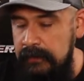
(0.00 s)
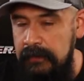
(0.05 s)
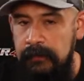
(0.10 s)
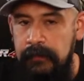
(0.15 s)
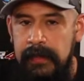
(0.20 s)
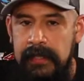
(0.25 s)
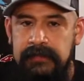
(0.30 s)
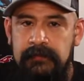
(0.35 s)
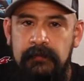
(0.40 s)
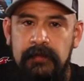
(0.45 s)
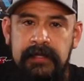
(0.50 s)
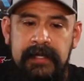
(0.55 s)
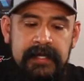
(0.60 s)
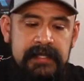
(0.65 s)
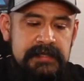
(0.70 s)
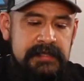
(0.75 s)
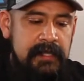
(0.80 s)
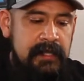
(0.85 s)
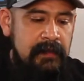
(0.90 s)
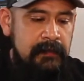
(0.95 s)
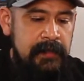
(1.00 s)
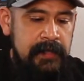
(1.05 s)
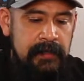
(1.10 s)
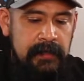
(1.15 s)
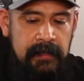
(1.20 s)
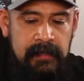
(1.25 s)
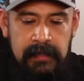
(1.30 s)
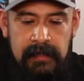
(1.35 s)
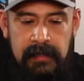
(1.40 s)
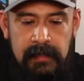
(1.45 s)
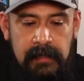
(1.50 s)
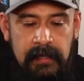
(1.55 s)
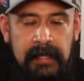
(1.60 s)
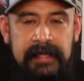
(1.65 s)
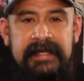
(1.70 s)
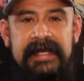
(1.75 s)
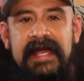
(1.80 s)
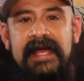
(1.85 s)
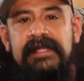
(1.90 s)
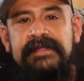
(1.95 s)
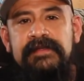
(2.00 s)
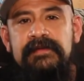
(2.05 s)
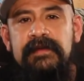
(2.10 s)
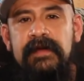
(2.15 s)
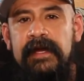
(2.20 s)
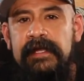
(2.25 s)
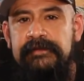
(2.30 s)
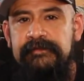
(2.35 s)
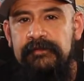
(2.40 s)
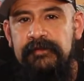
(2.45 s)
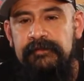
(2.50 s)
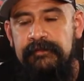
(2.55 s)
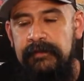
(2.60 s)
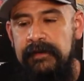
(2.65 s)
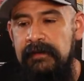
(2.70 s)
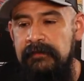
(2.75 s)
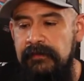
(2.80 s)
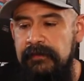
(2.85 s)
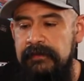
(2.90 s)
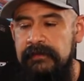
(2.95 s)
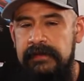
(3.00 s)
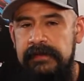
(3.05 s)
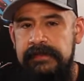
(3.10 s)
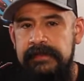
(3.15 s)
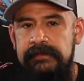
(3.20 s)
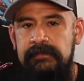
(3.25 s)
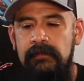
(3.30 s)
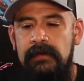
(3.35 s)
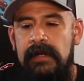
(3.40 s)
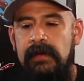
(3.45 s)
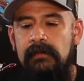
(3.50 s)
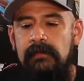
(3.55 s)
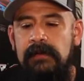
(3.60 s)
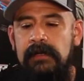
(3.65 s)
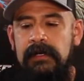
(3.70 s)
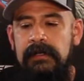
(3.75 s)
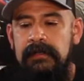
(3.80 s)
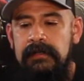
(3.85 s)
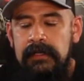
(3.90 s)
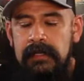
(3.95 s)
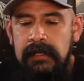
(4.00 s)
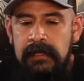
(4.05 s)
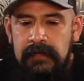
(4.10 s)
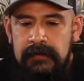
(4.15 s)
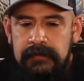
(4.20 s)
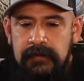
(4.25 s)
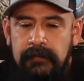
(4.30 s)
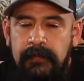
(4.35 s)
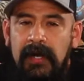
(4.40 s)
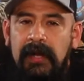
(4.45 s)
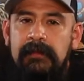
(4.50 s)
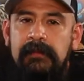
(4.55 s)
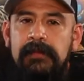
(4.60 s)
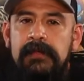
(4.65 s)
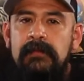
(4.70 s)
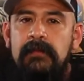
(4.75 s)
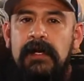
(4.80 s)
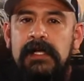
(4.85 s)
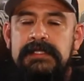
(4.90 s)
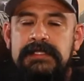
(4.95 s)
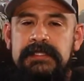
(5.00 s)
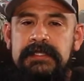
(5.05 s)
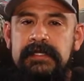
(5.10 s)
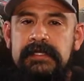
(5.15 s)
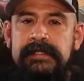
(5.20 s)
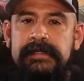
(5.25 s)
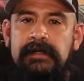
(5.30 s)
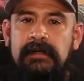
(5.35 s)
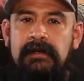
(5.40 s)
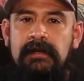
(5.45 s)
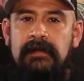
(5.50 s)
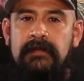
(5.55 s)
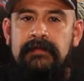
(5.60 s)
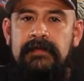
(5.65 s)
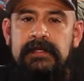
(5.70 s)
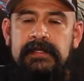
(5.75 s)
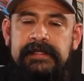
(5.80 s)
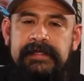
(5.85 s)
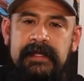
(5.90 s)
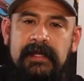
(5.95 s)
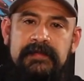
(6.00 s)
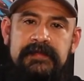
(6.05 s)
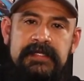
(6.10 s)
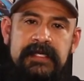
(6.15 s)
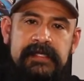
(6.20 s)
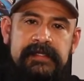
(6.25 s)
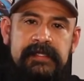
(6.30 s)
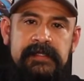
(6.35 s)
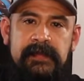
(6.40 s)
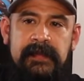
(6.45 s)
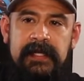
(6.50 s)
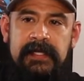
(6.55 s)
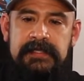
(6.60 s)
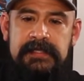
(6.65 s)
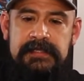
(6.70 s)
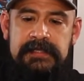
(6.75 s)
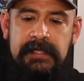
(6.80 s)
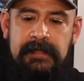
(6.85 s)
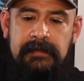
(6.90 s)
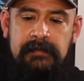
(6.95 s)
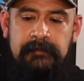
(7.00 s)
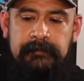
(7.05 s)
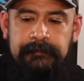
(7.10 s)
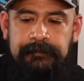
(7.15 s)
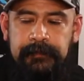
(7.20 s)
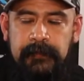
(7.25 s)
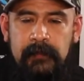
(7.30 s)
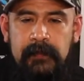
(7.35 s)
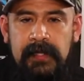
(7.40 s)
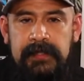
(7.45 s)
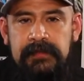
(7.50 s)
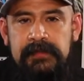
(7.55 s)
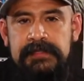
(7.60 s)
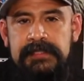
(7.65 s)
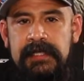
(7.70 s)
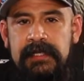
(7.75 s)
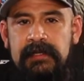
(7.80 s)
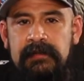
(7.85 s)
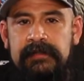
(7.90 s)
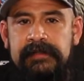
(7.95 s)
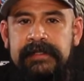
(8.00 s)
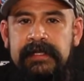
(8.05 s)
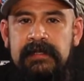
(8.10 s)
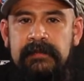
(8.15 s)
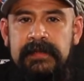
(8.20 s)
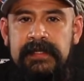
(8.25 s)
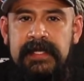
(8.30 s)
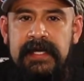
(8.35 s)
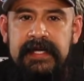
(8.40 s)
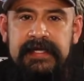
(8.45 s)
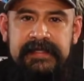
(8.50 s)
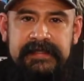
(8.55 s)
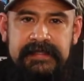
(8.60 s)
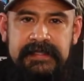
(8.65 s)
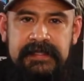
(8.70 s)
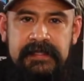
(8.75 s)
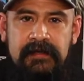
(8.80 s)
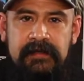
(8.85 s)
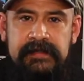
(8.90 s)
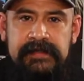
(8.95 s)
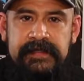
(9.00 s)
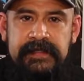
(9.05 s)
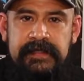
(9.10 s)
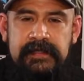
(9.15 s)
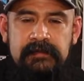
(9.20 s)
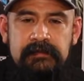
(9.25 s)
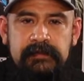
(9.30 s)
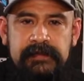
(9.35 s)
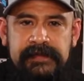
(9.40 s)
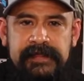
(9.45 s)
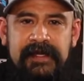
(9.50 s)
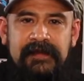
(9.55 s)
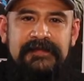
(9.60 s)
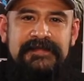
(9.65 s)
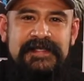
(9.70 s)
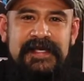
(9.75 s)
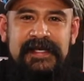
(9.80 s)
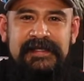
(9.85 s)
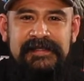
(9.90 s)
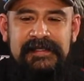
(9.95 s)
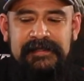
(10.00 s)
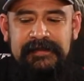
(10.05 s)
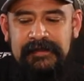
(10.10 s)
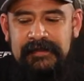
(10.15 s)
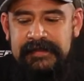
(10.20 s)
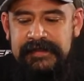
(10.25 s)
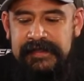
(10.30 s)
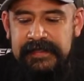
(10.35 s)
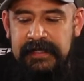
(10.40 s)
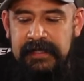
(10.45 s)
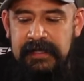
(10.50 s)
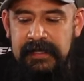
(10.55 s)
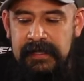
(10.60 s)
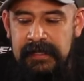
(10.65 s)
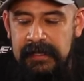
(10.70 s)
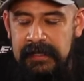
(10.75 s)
I'm about to run out of time here. I need to ask you guys for a favor. This is what I want. You're probably watching this on the South Texas Banshee channel. My new channel is going to be STRC, South Texas RC.